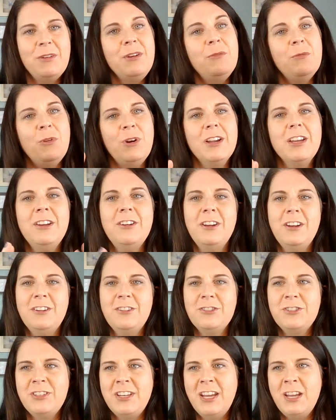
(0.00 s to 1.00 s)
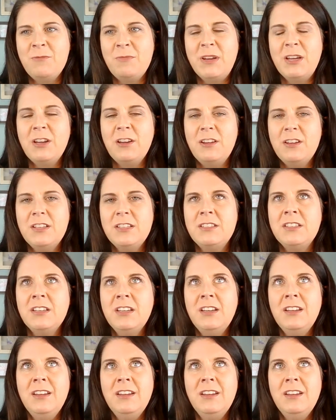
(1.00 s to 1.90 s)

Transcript: we want you to understand because